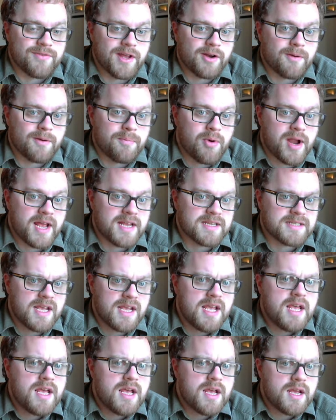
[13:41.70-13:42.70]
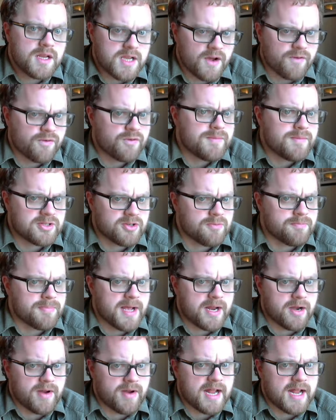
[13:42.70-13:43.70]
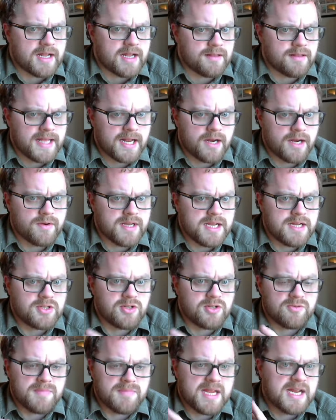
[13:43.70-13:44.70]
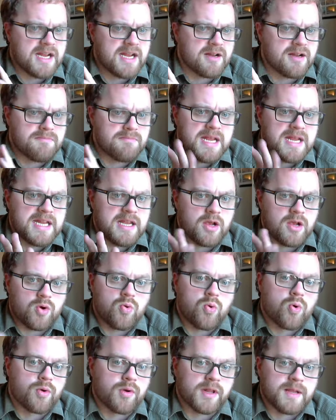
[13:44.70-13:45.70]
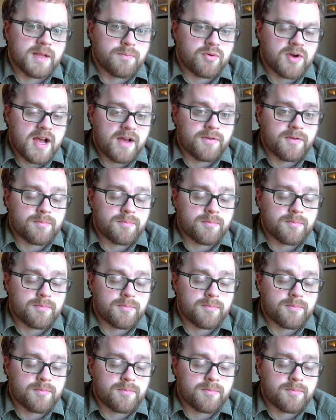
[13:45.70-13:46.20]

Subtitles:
enterprise. Governments are better at it. They don't need to meet an immediate quarterly profit